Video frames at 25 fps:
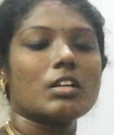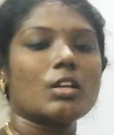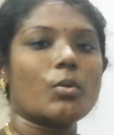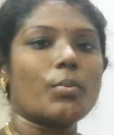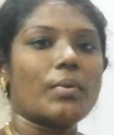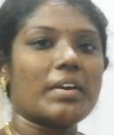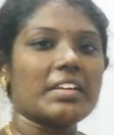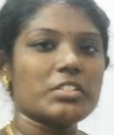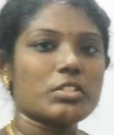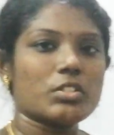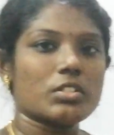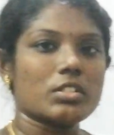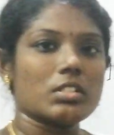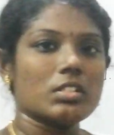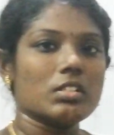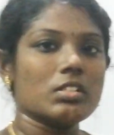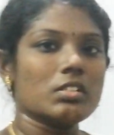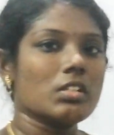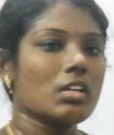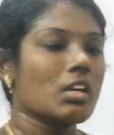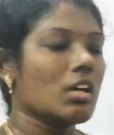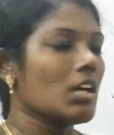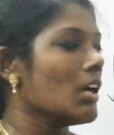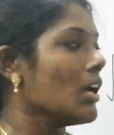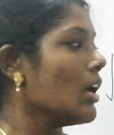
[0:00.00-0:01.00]
the
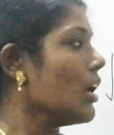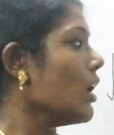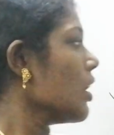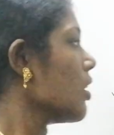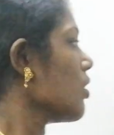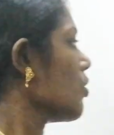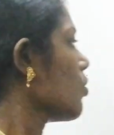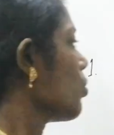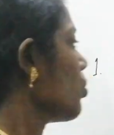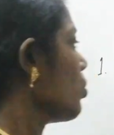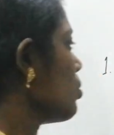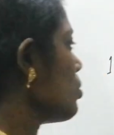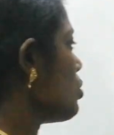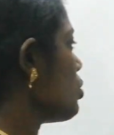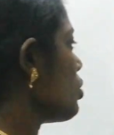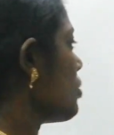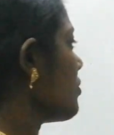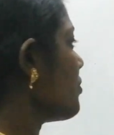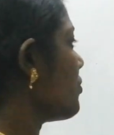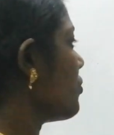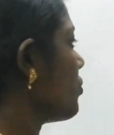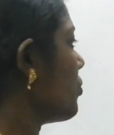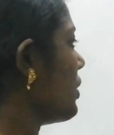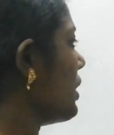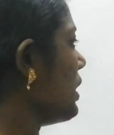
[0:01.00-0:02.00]
question, root
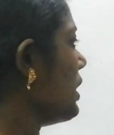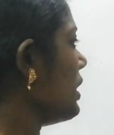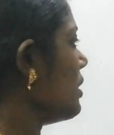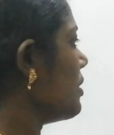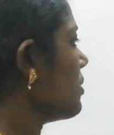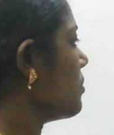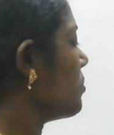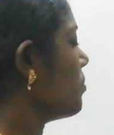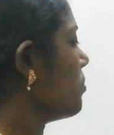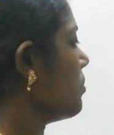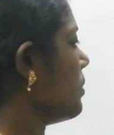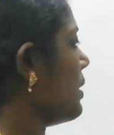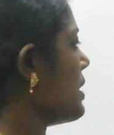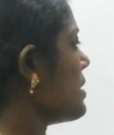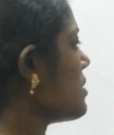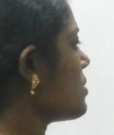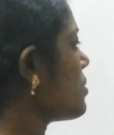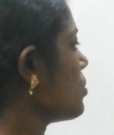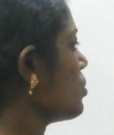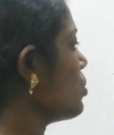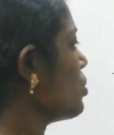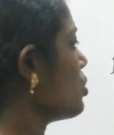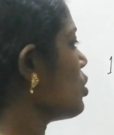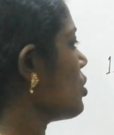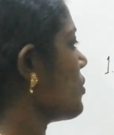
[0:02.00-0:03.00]
of 3 plus
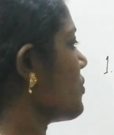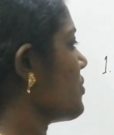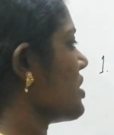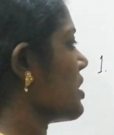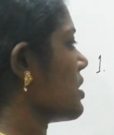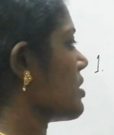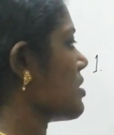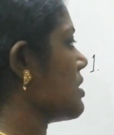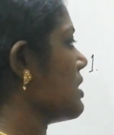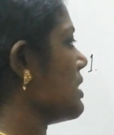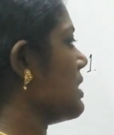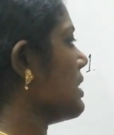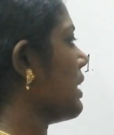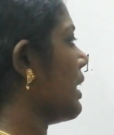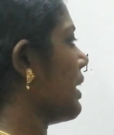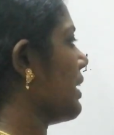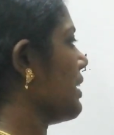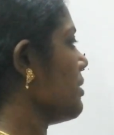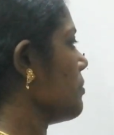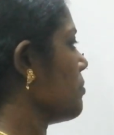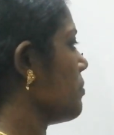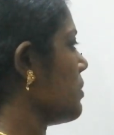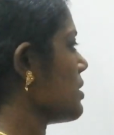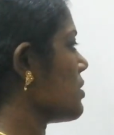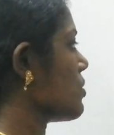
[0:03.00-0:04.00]
root of
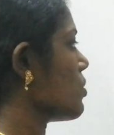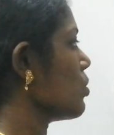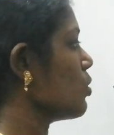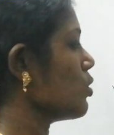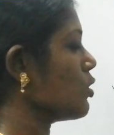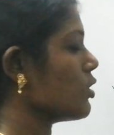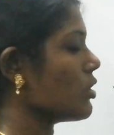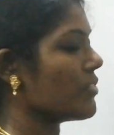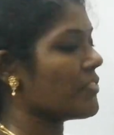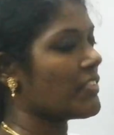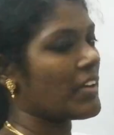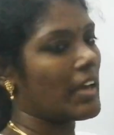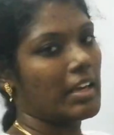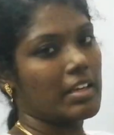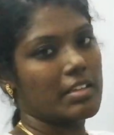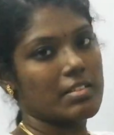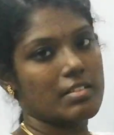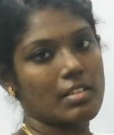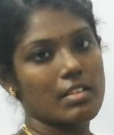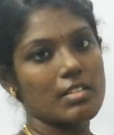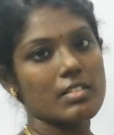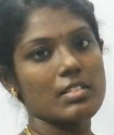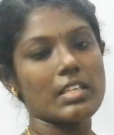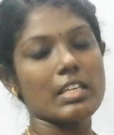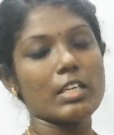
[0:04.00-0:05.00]
69 plus root of x
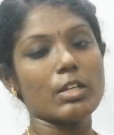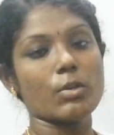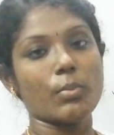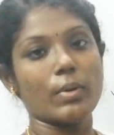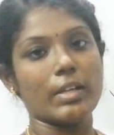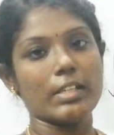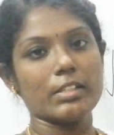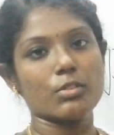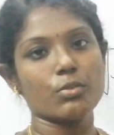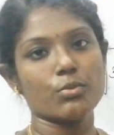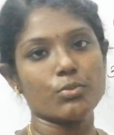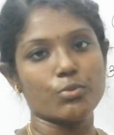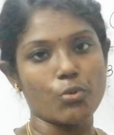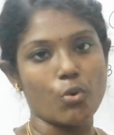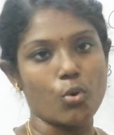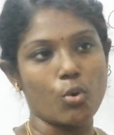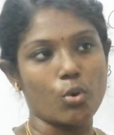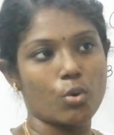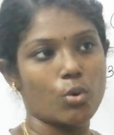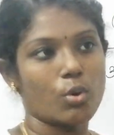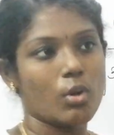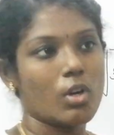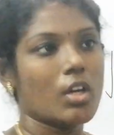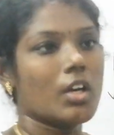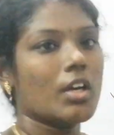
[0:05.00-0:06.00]
is equal to
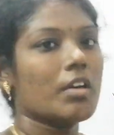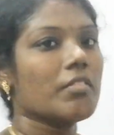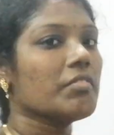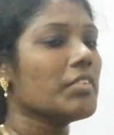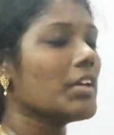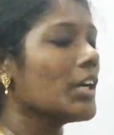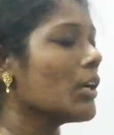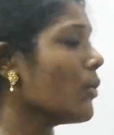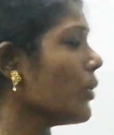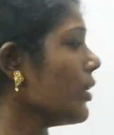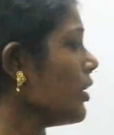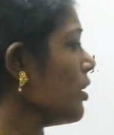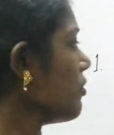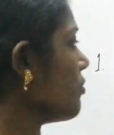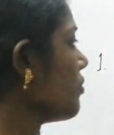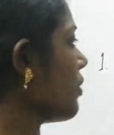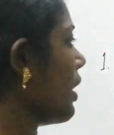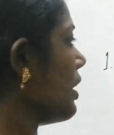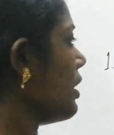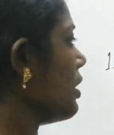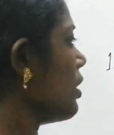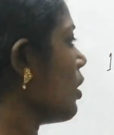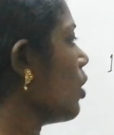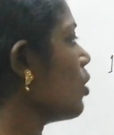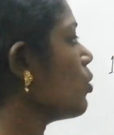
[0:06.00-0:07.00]
4. We are going to
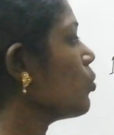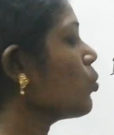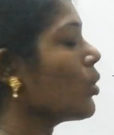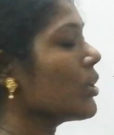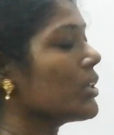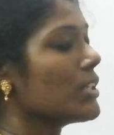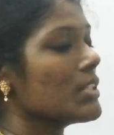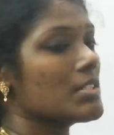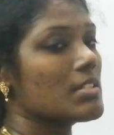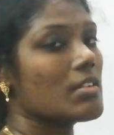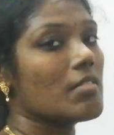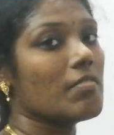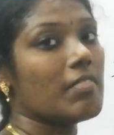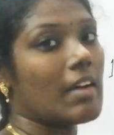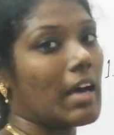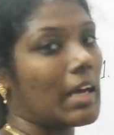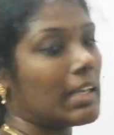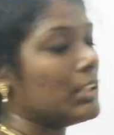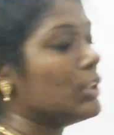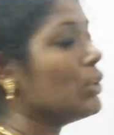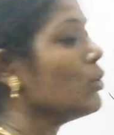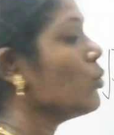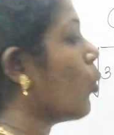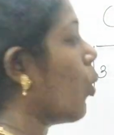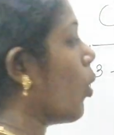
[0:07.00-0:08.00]
find out what is the
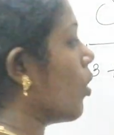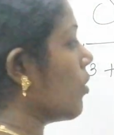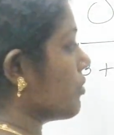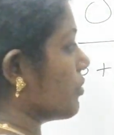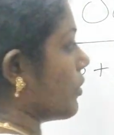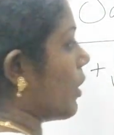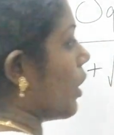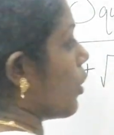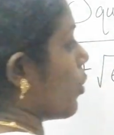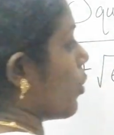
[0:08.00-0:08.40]
value of